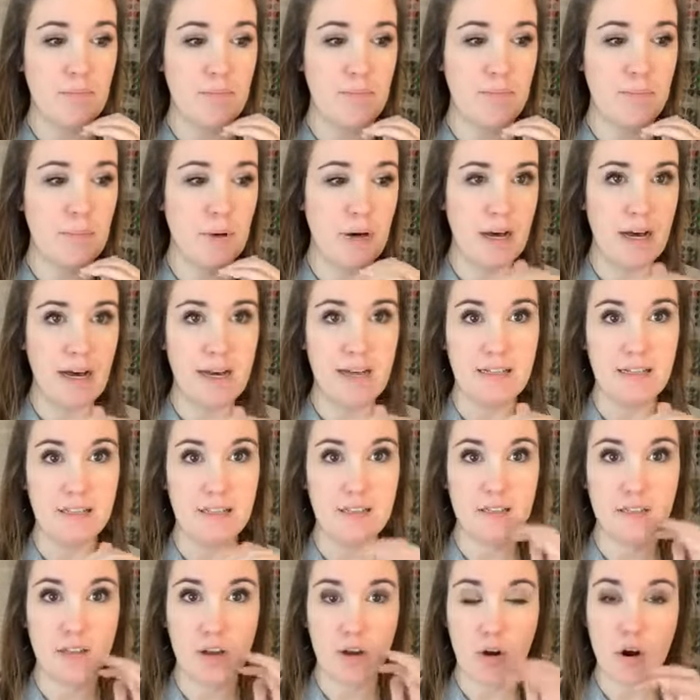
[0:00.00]
but
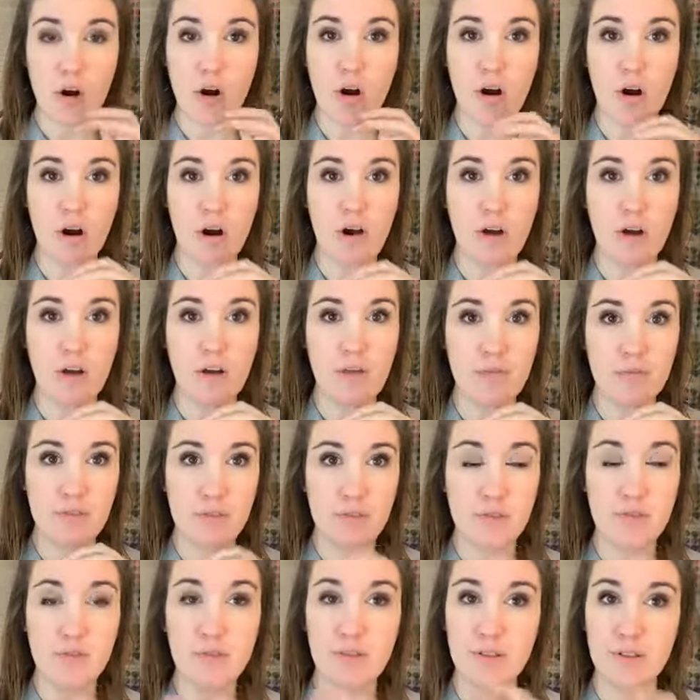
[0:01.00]
there are a
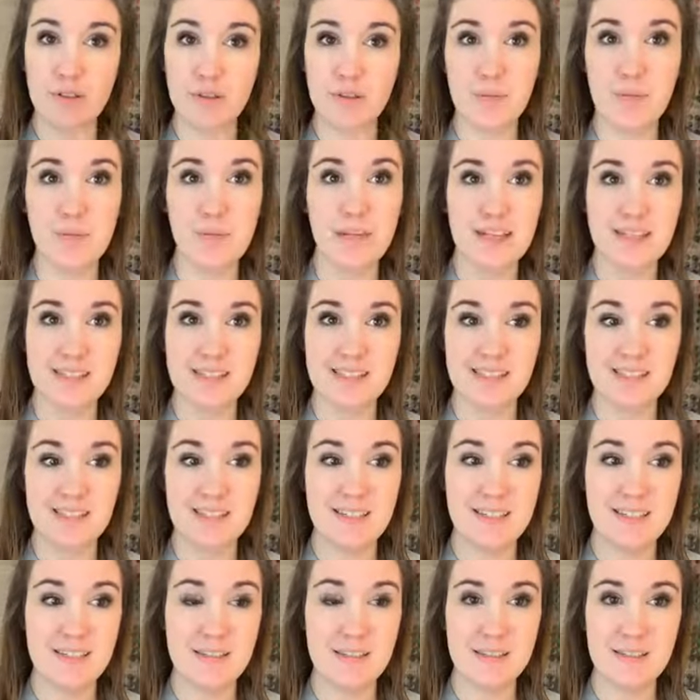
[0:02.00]
few little
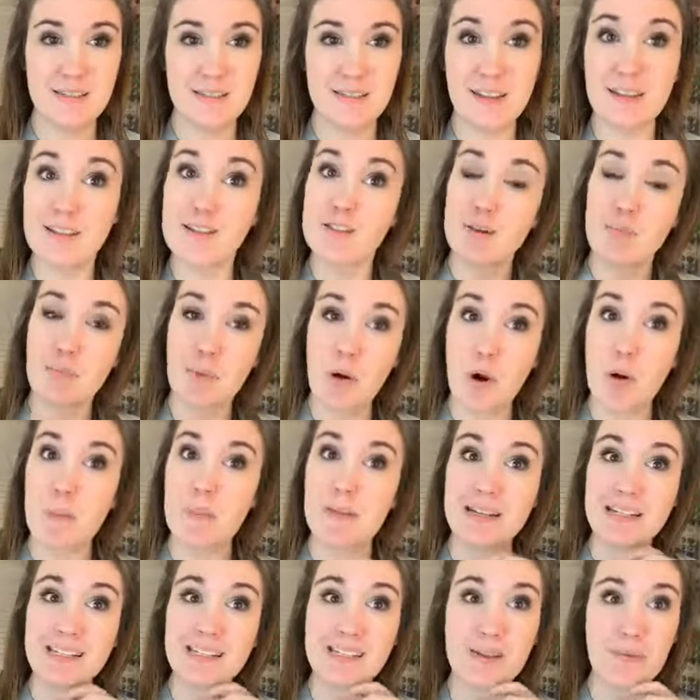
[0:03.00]
places like
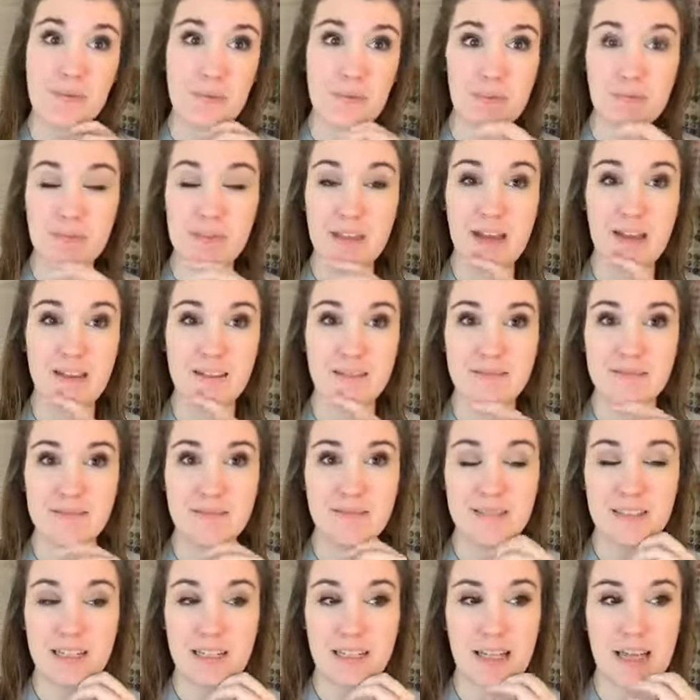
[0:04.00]
departments that
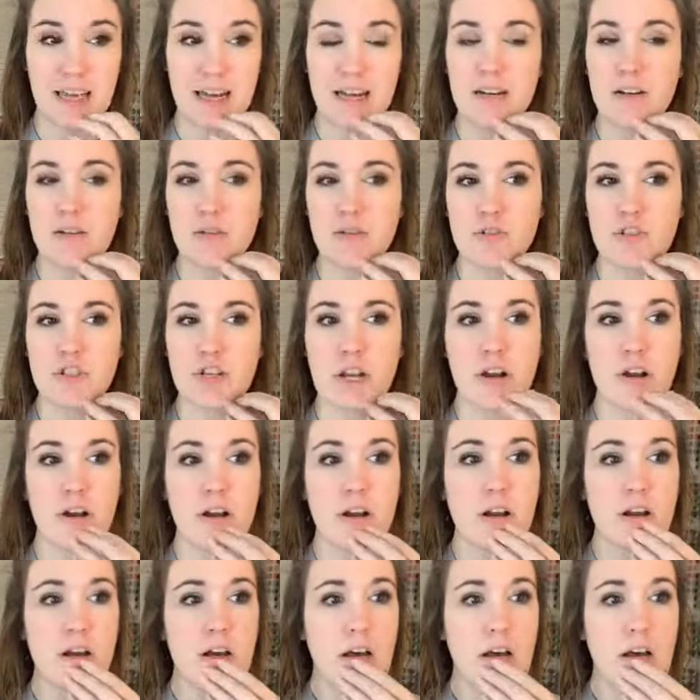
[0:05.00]
I don't share.